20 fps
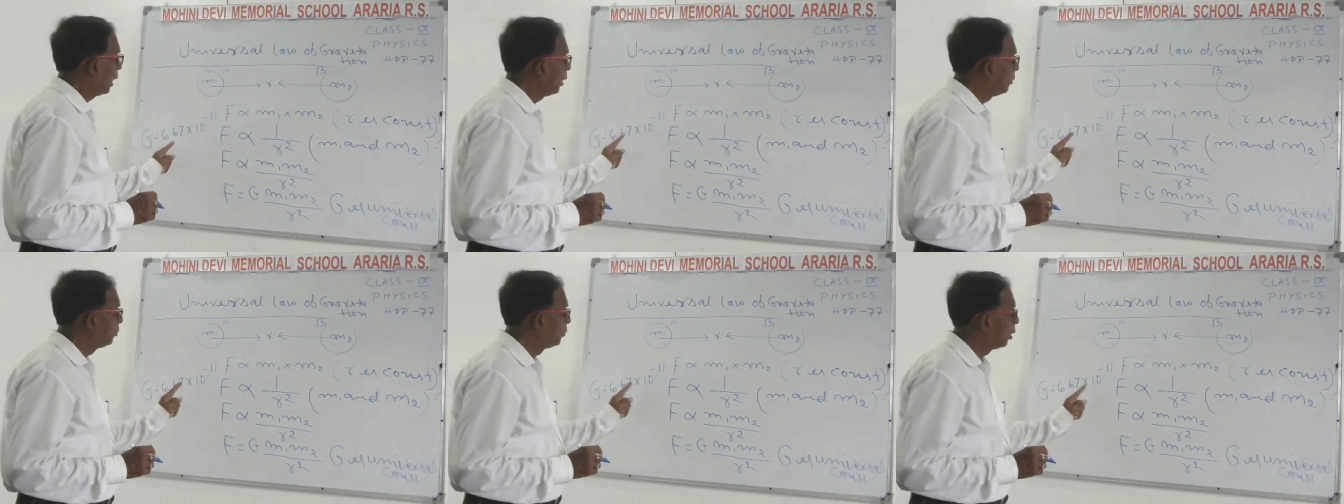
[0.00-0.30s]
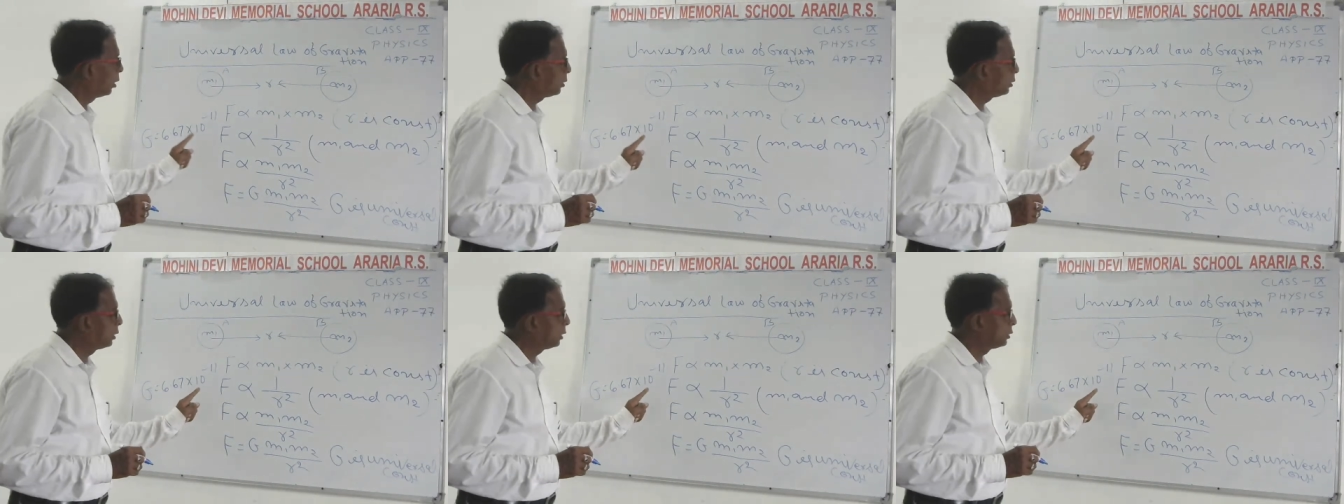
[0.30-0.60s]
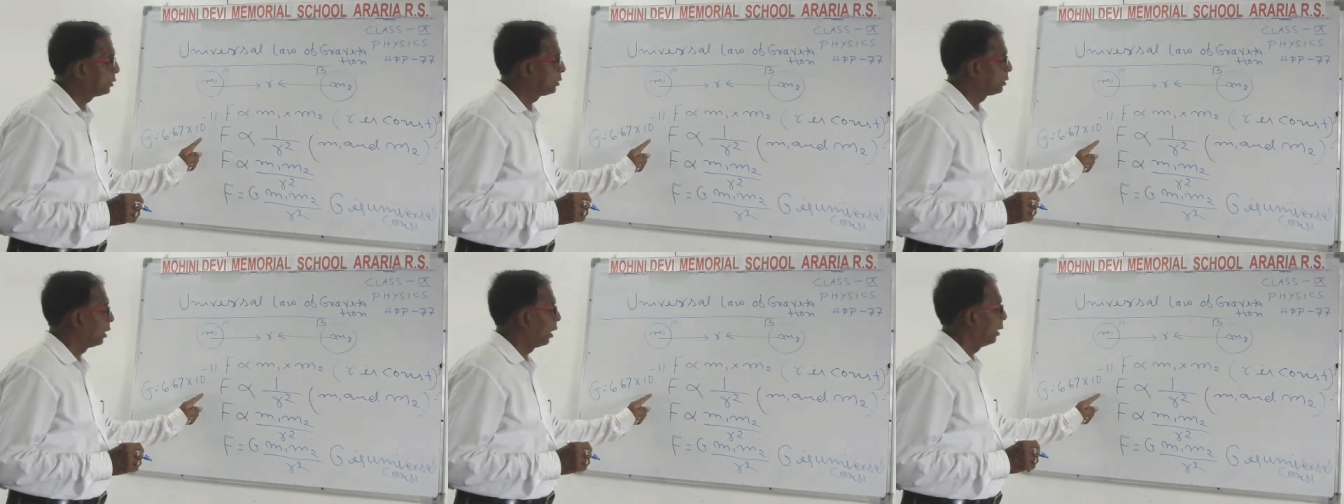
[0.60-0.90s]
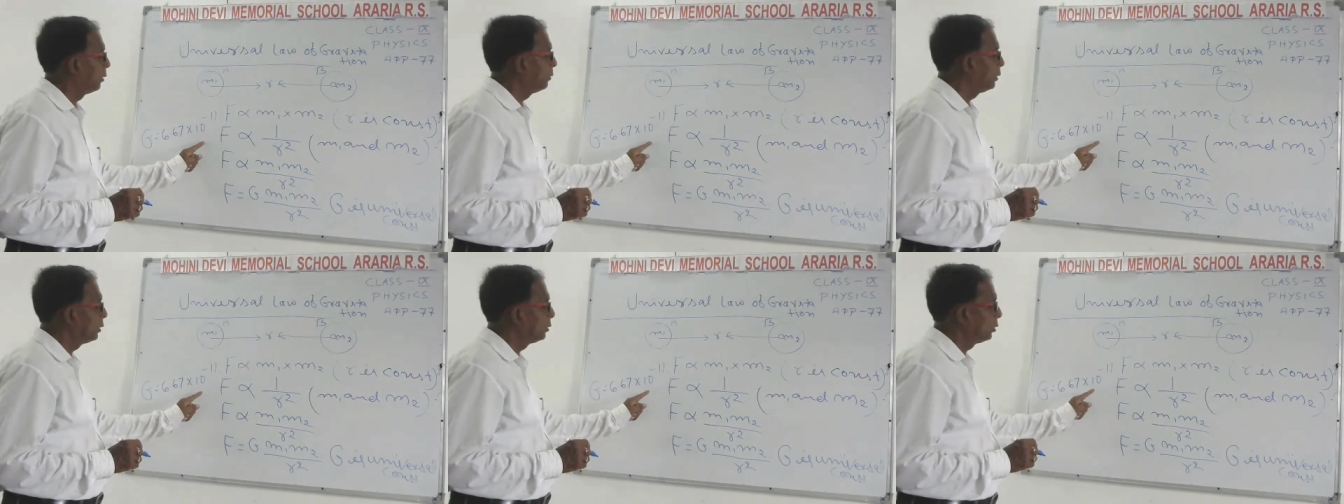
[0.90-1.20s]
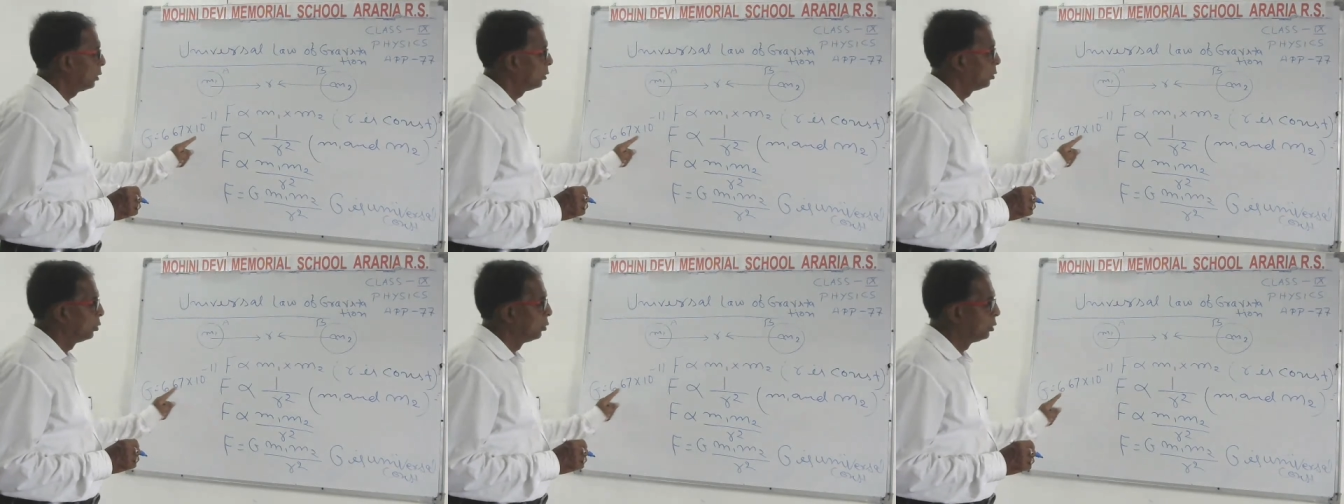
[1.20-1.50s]
I am not
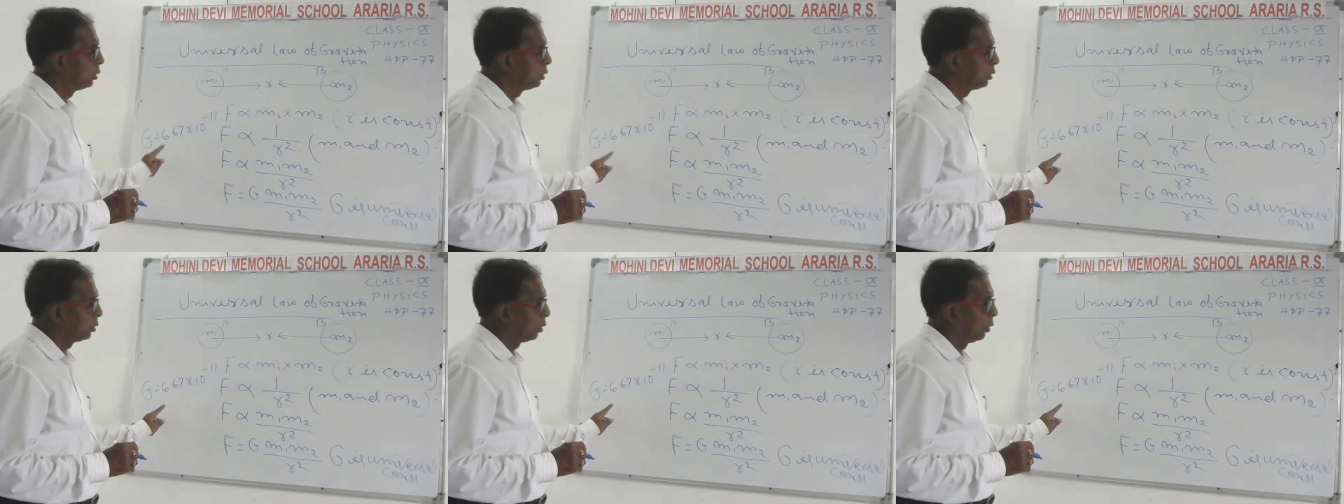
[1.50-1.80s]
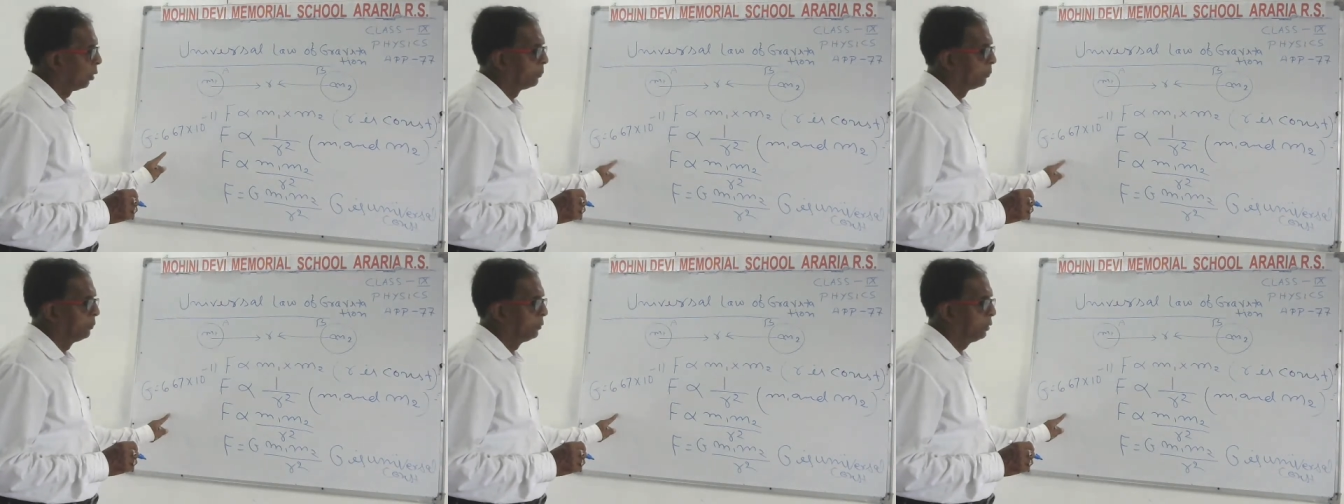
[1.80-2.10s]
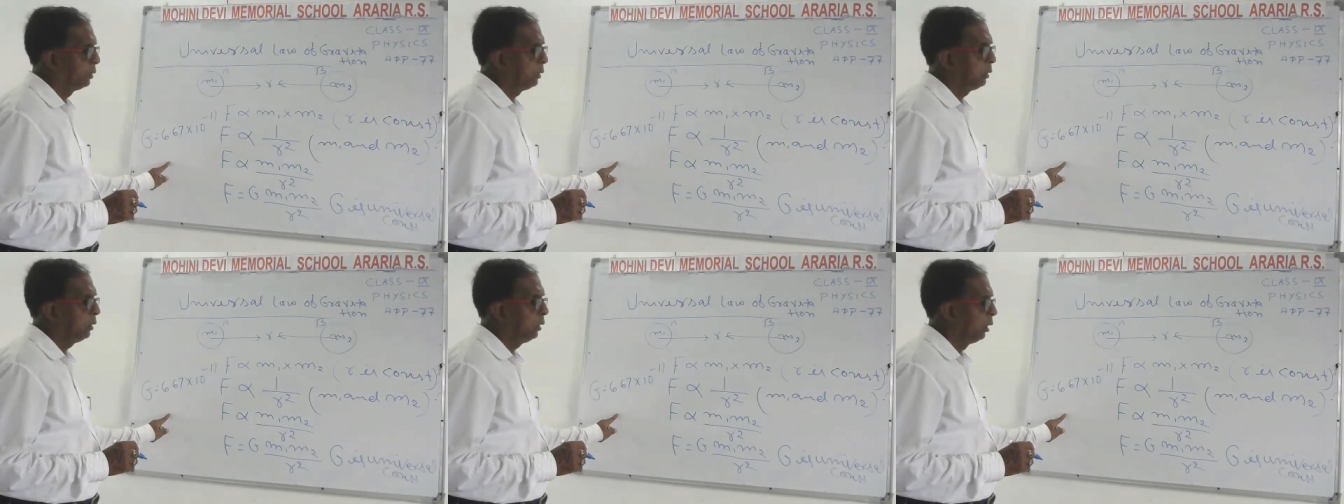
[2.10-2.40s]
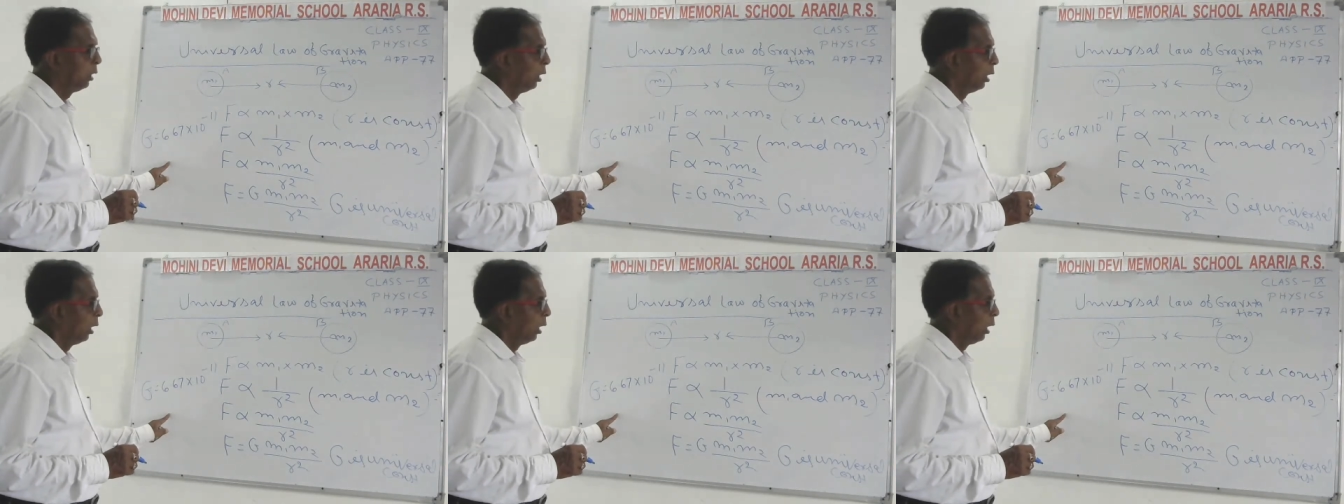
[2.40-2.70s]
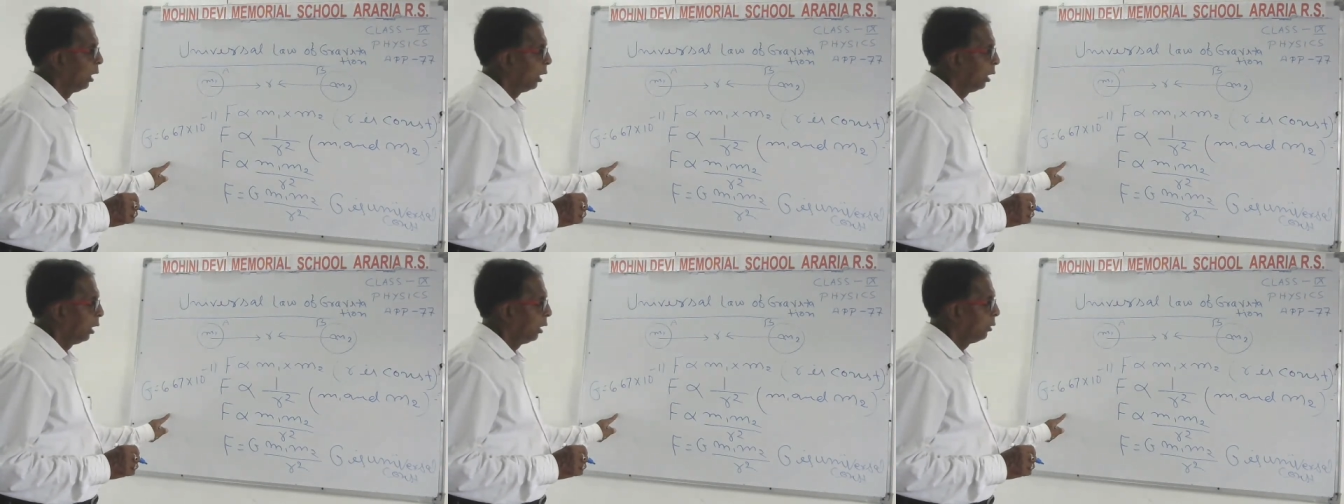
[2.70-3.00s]
describing the unit of G.
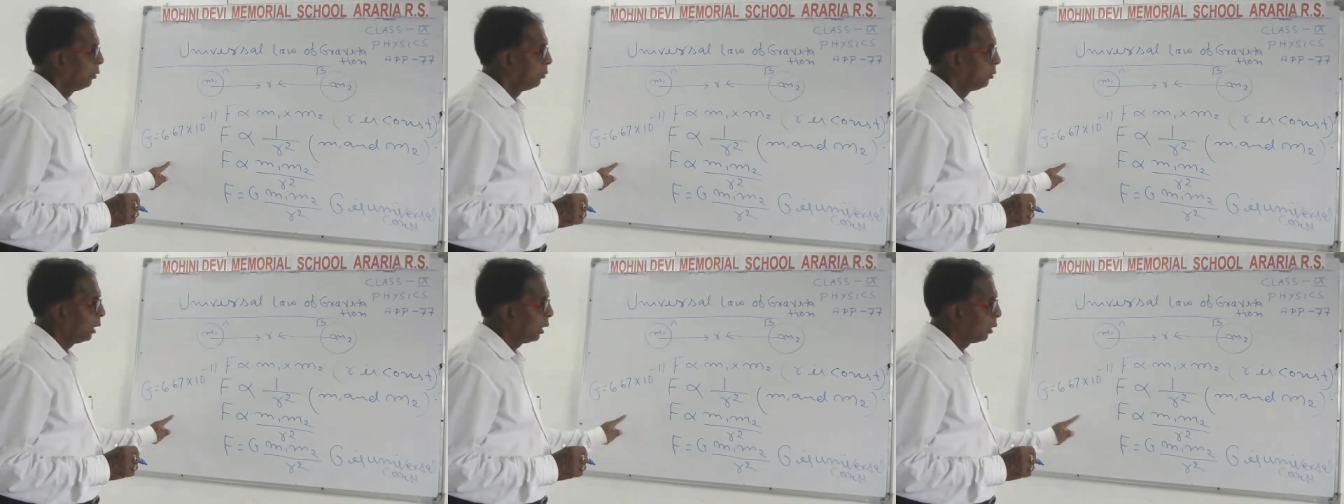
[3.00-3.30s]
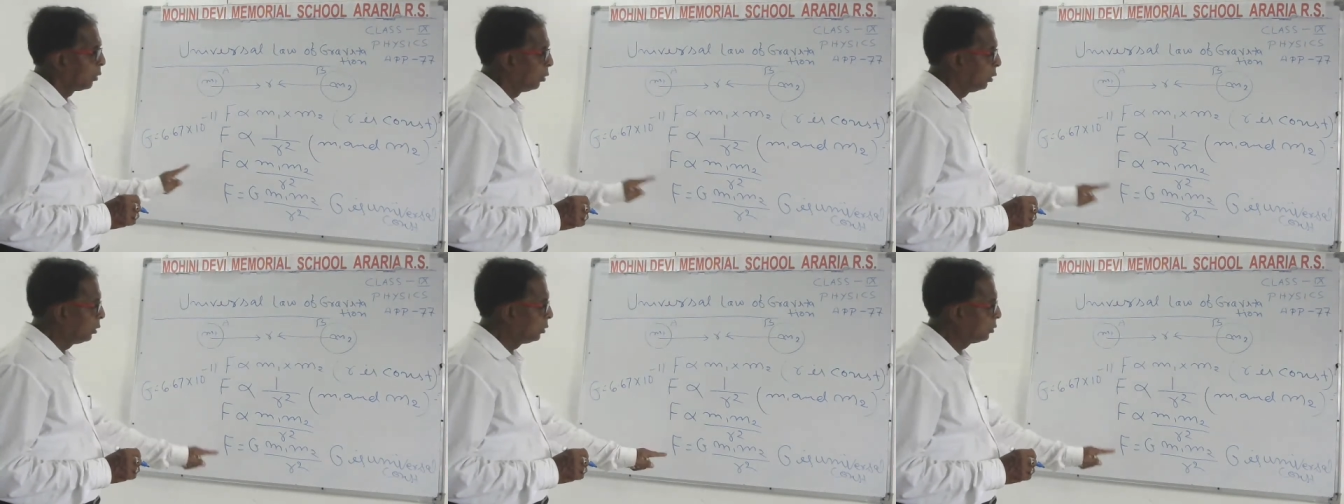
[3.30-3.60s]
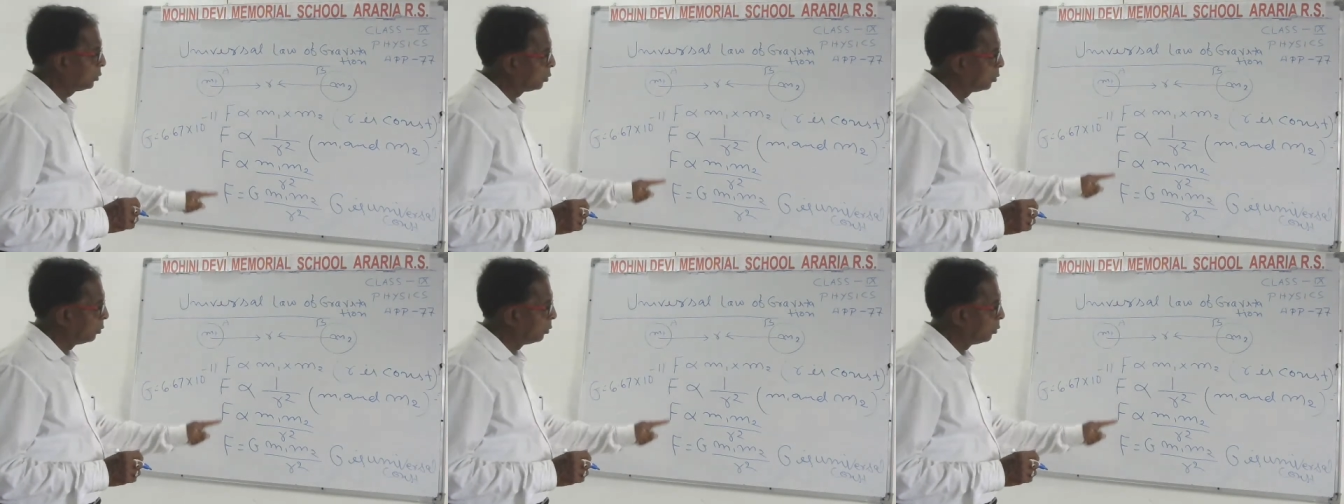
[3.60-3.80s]
We are going